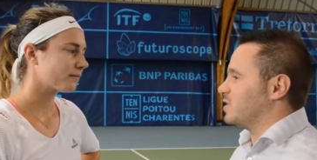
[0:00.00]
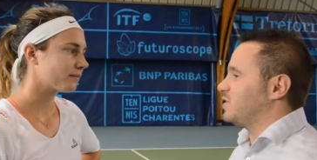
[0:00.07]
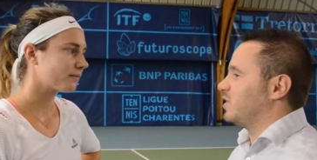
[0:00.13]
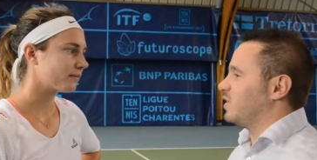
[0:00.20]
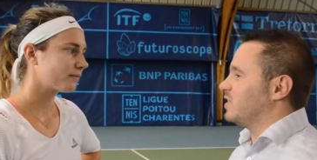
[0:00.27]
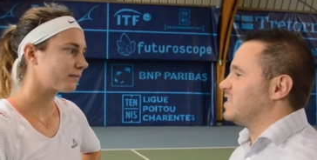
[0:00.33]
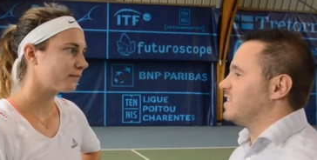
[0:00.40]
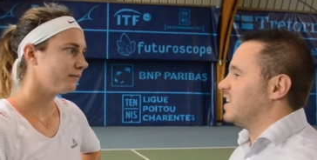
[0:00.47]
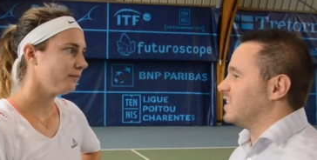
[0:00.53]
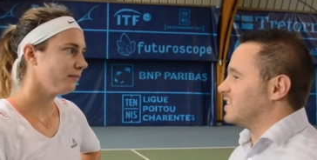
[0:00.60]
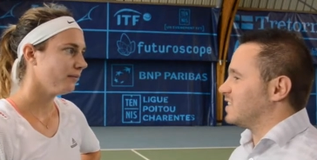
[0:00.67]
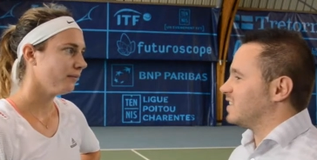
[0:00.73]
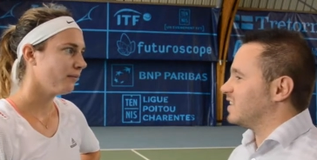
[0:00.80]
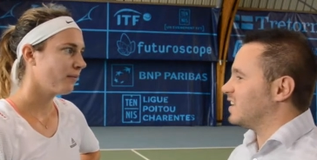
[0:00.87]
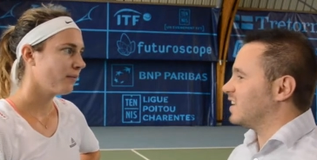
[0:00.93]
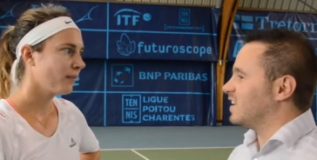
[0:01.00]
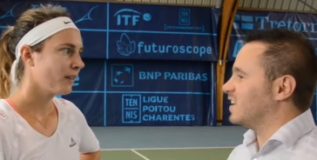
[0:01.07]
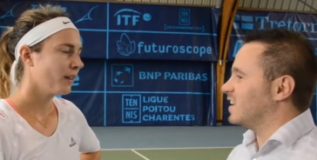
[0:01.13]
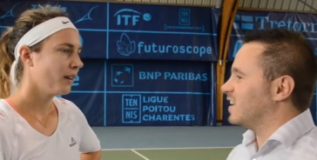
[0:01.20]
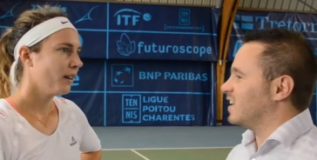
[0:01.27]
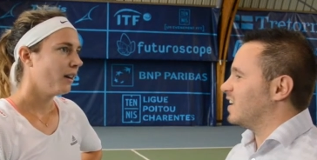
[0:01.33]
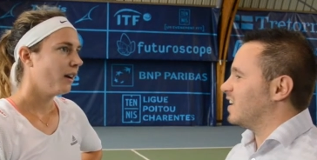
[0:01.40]
Speaker 1: second set?
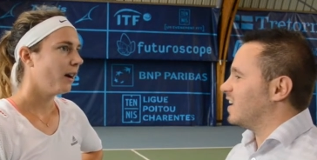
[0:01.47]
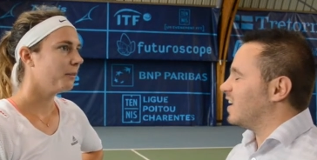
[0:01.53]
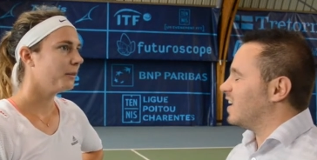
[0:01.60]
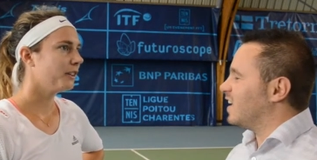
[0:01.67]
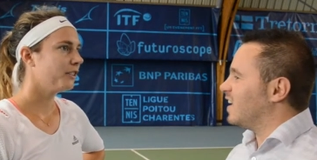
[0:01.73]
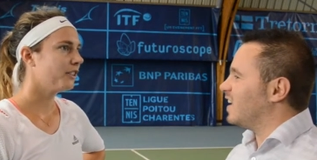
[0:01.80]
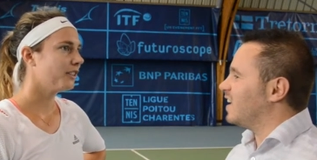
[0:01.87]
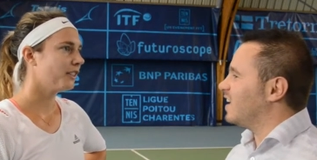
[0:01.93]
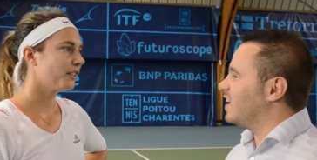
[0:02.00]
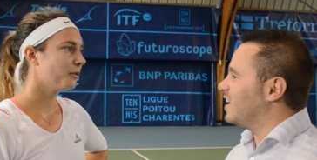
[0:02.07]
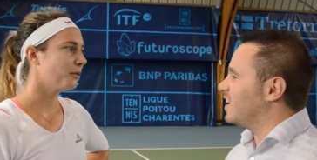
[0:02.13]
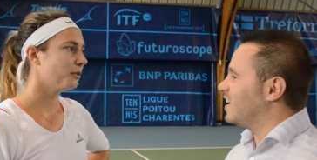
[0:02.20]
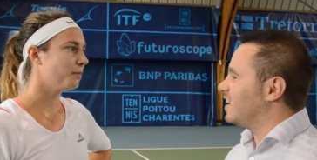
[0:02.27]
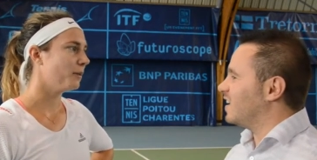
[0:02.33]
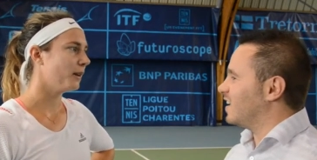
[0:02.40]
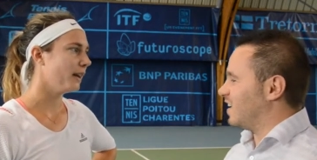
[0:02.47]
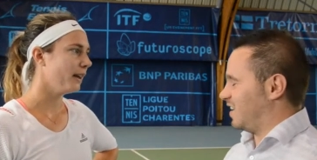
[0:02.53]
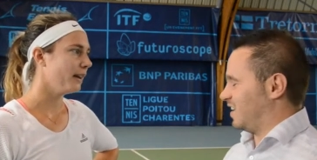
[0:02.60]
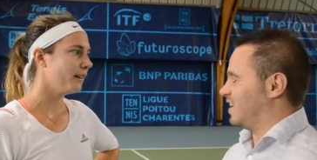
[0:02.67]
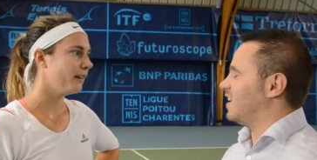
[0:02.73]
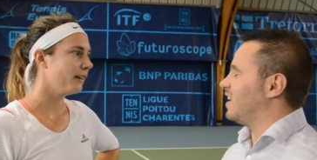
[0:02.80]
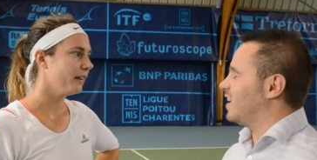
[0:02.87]
Speaker 2: I mean, she's a good
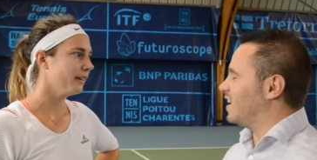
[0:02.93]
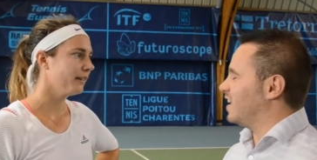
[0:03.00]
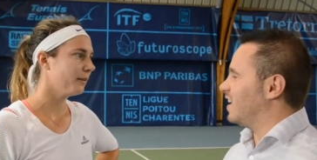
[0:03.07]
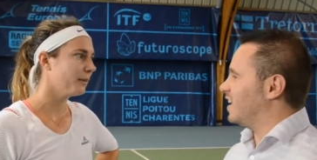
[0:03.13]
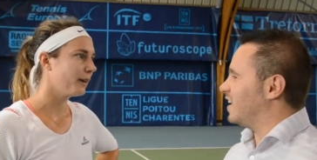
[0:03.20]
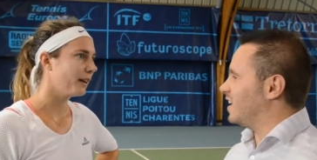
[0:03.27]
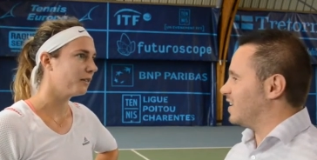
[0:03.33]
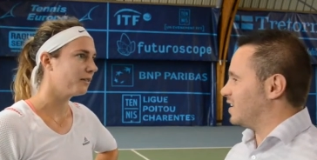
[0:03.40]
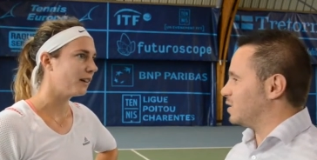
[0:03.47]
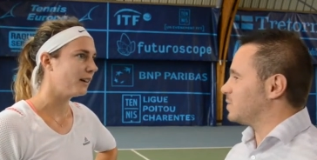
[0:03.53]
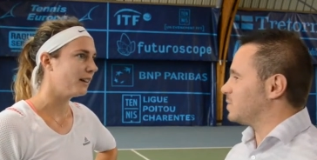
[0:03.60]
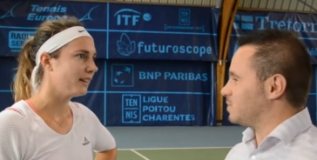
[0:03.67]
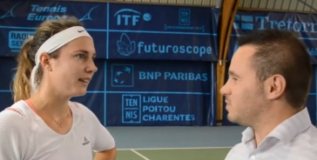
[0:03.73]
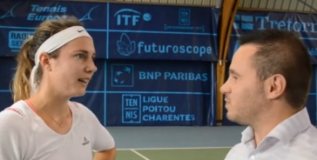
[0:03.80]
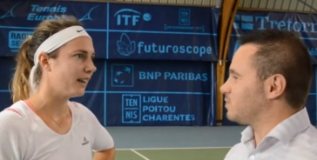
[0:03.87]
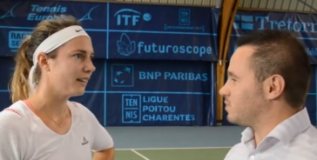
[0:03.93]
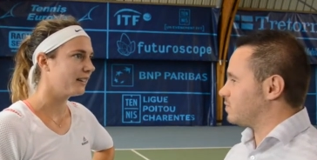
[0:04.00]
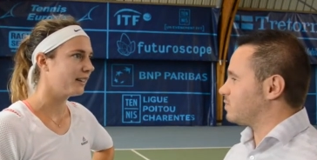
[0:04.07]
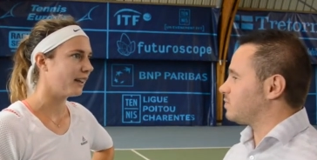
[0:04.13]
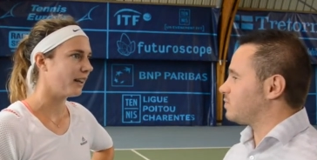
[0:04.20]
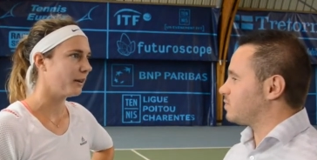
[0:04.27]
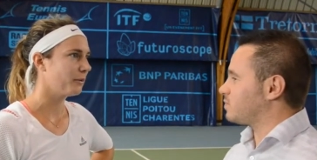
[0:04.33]
player and we had very tight
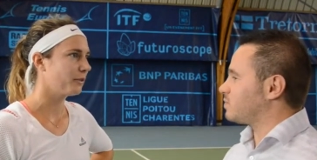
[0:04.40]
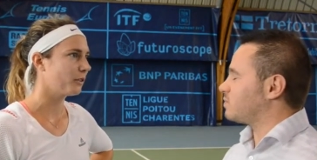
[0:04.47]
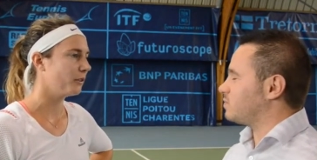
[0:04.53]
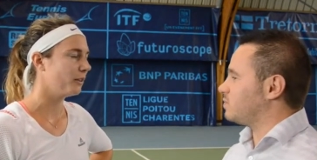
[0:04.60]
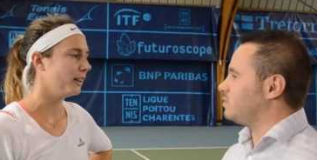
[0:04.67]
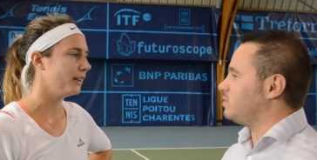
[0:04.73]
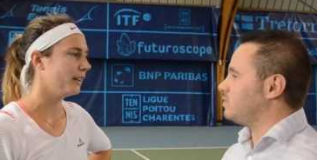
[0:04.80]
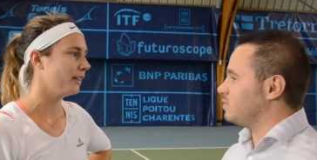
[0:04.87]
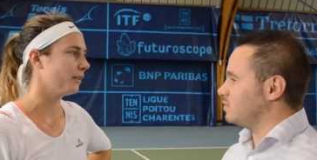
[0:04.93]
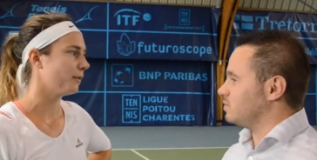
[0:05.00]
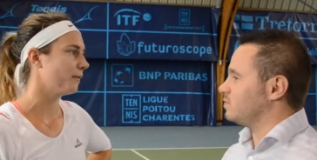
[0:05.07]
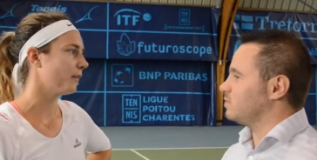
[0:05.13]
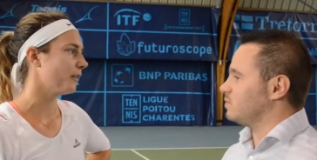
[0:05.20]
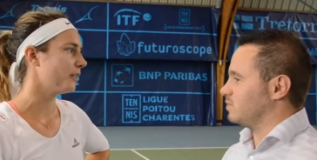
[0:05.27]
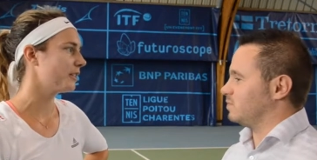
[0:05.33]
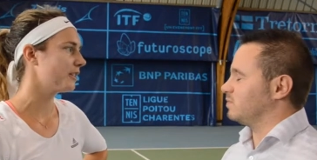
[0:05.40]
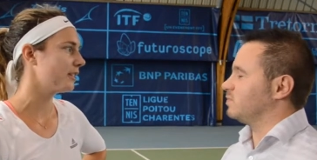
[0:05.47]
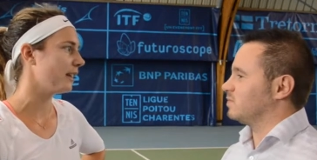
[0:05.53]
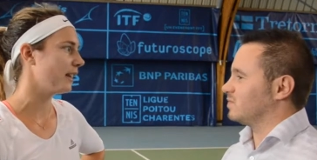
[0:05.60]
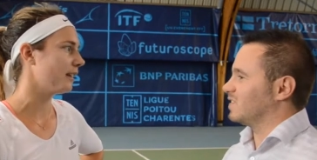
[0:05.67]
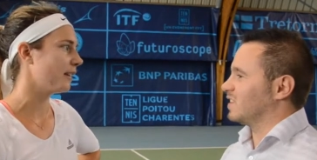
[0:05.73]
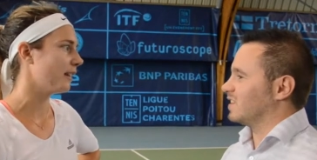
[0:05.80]
games already in the first
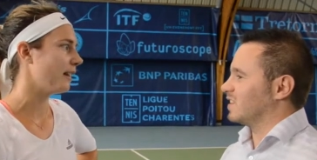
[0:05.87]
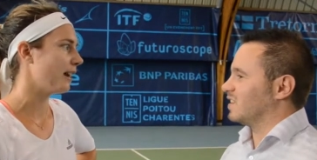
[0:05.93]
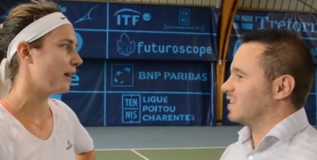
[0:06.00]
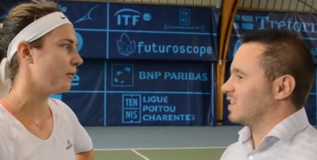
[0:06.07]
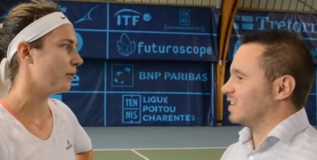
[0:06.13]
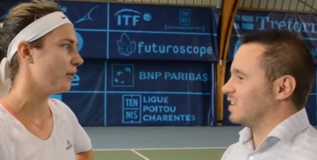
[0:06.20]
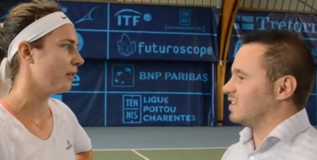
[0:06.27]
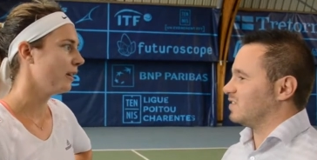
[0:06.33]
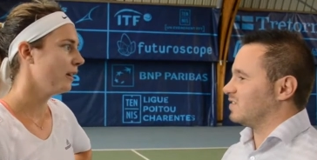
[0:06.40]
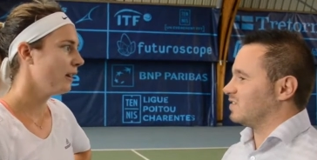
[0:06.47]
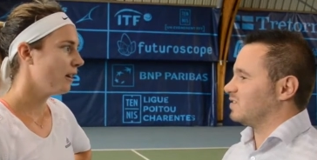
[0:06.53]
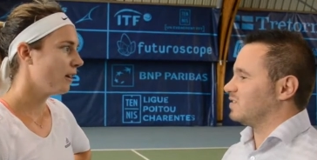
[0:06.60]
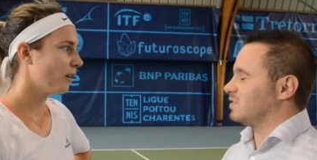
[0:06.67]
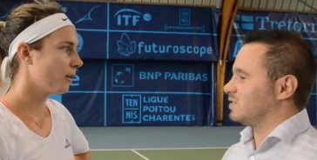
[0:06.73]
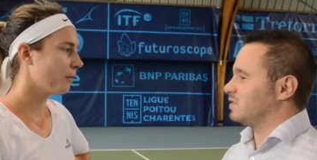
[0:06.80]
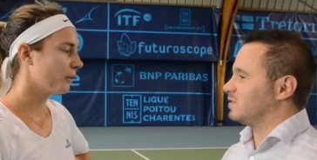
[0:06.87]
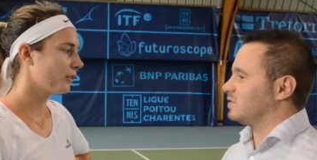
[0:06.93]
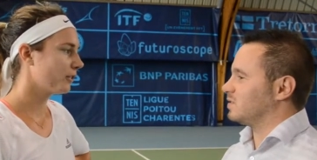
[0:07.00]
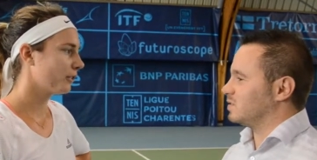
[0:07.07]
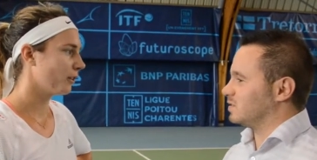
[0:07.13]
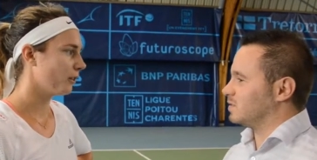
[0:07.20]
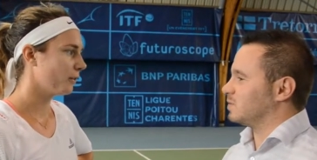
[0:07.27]
set and I won
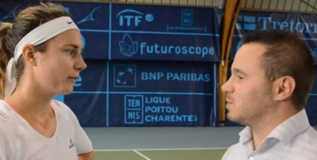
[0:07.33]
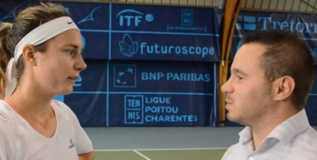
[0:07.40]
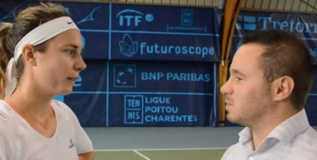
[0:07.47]
almost all of